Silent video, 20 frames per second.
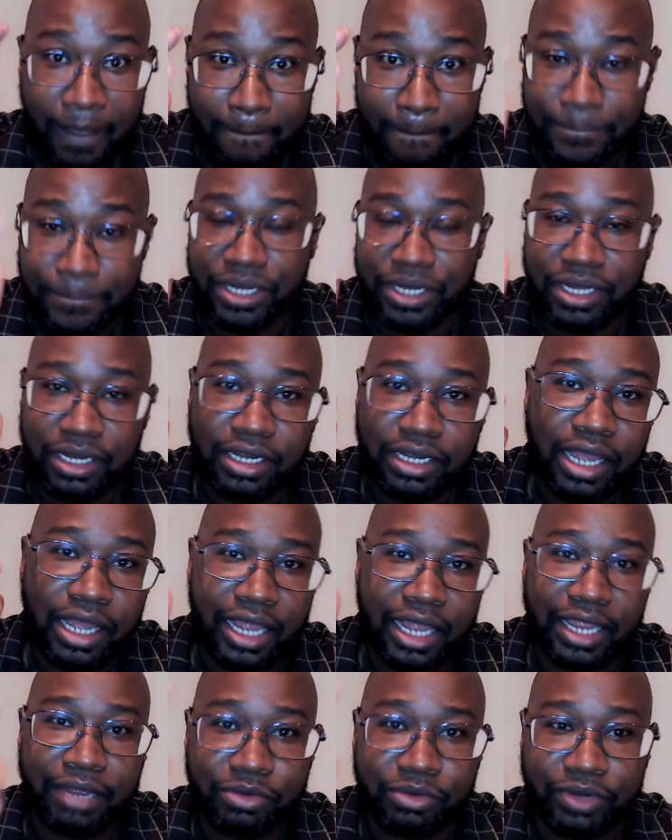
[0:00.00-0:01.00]
but
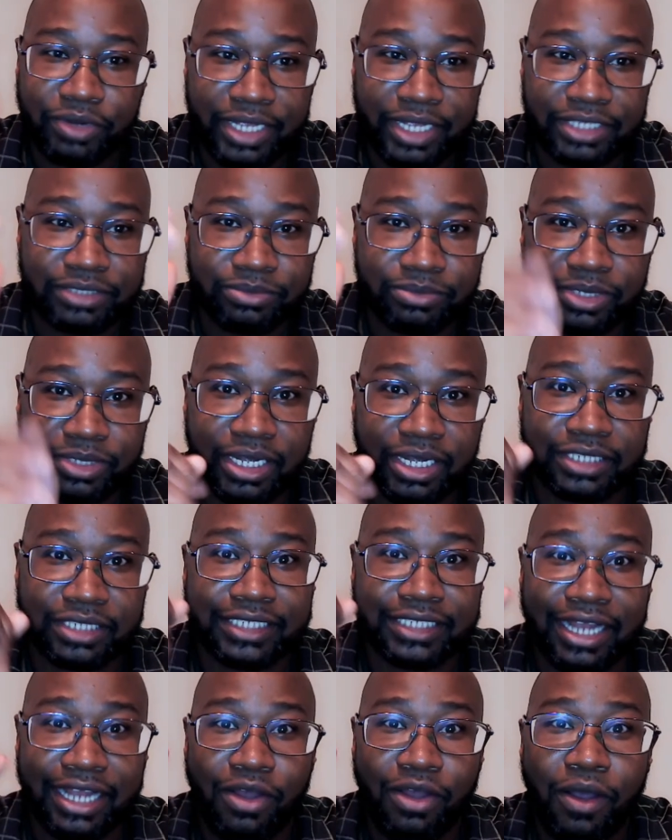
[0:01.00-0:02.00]
I am going to have some more
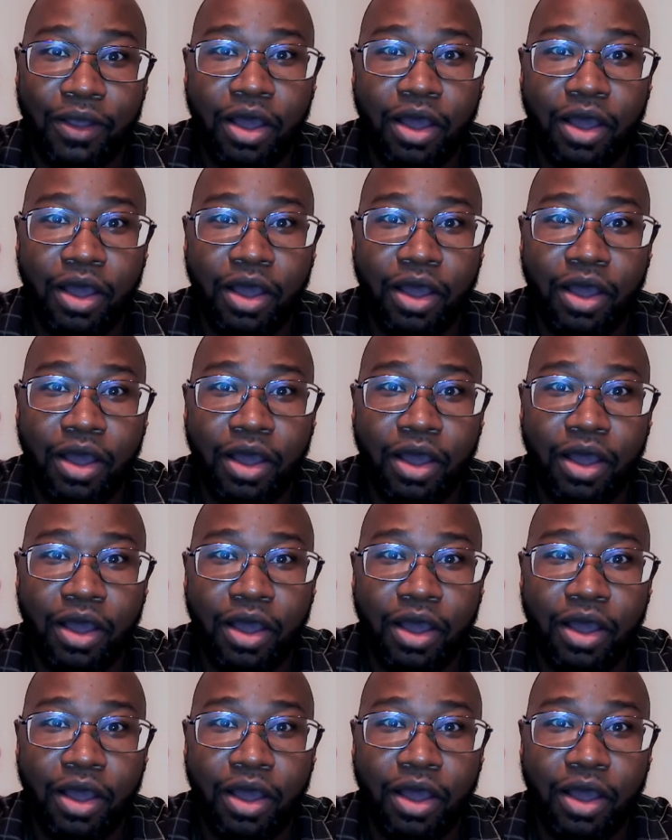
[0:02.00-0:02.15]
content out.